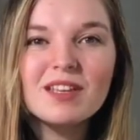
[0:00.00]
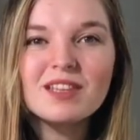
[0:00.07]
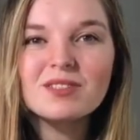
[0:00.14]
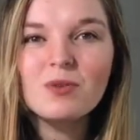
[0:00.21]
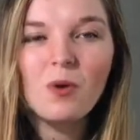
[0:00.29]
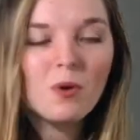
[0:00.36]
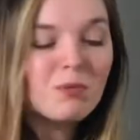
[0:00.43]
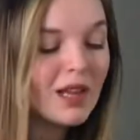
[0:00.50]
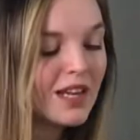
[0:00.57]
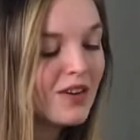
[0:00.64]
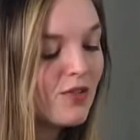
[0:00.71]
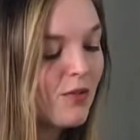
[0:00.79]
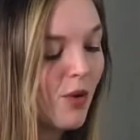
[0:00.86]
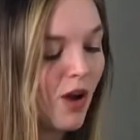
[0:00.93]
this whole plate
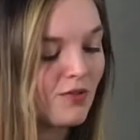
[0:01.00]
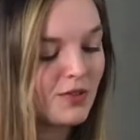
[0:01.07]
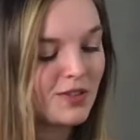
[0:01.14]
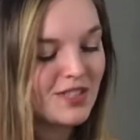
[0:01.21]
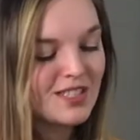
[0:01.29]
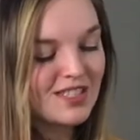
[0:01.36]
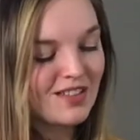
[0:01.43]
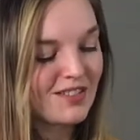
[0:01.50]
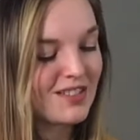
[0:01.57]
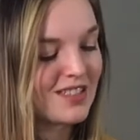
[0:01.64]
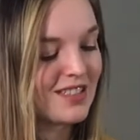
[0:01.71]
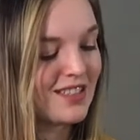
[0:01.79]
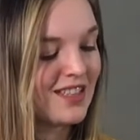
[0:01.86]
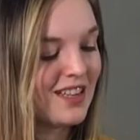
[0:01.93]
of waffles.
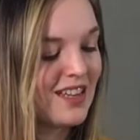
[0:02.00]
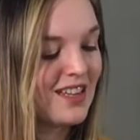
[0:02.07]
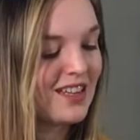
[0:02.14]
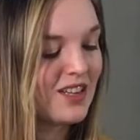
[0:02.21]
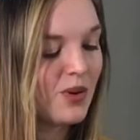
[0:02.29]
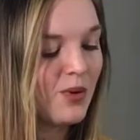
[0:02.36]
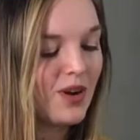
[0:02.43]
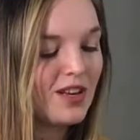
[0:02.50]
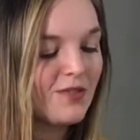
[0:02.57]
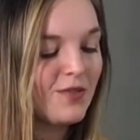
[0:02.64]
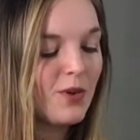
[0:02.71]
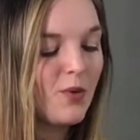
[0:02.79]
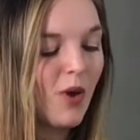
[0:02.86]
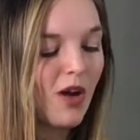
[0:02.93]
There's quite a
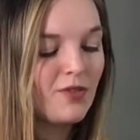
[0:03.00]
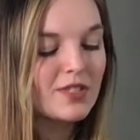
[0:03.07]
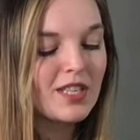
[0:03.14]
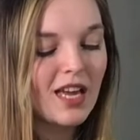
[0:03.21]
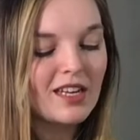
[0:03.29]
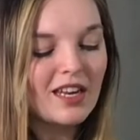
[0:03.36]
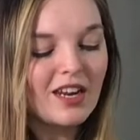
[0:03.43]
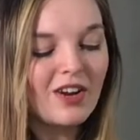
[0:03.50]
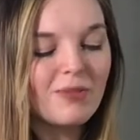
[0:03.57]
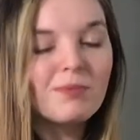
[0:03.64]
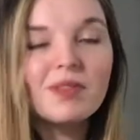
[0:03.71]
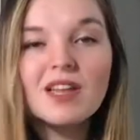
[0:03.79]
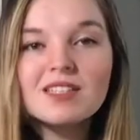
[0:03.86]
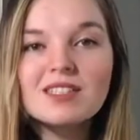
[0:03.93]
few waffles on here,
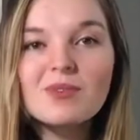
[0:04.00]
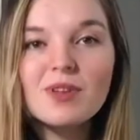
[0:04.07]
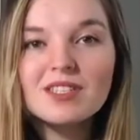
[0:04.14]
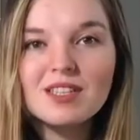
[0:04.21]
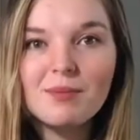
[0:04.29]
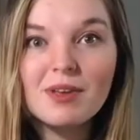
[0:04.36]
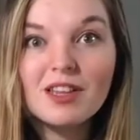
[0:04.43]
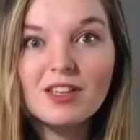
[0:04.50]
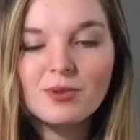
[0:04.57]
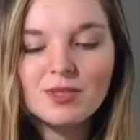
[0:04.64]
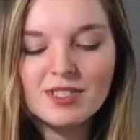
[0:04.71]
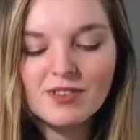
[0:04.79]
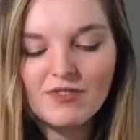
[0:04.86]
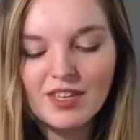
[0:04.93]
plus the ones that my little
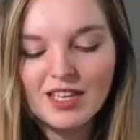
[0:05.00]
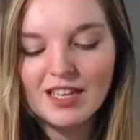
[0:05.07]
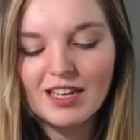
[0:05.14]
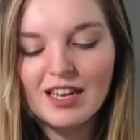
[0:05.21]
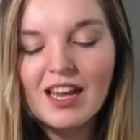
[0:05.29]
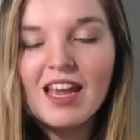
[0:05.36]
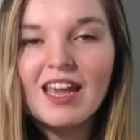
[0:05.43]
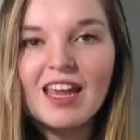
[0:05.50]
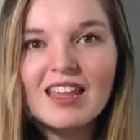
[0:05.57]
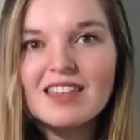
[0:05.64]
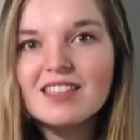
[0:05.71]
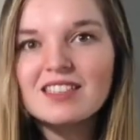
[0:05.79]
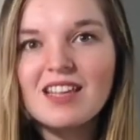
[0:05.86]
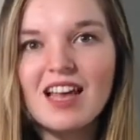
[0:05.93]
ones have eaten, and
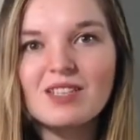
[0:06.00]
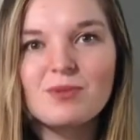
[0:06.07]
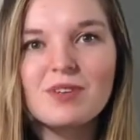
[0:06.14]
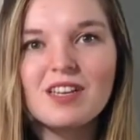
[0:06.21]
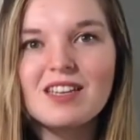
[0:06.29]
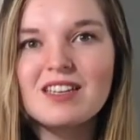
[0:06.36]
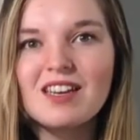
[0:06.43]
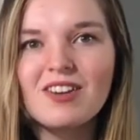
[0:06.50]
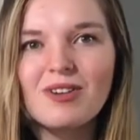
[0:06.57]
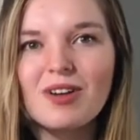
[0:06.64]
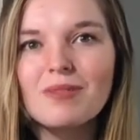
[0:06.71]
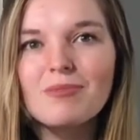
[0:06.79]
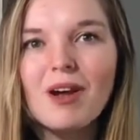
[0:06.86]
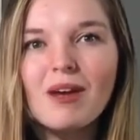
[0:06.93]
this last one in here
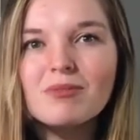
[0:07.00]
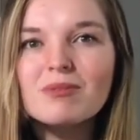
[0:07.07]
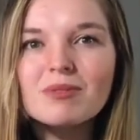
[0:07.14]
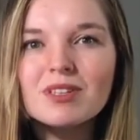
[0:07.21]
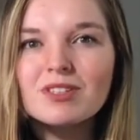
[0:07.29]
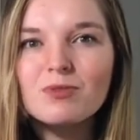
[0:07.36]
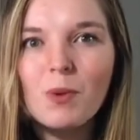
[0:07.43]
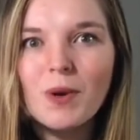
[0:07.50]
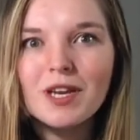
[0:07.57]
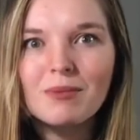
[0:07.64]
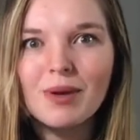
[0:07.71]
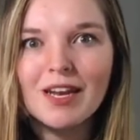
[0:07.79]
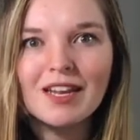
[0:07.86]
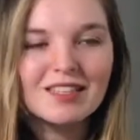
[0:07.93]
in probably 20
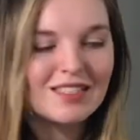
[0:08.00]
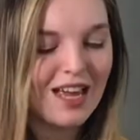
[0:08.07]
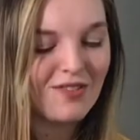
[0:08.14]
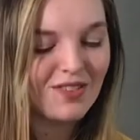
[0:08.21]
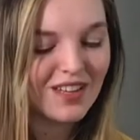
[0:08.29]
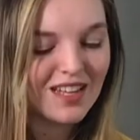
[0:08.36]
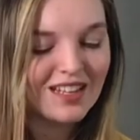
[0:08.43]
minutes. I feel like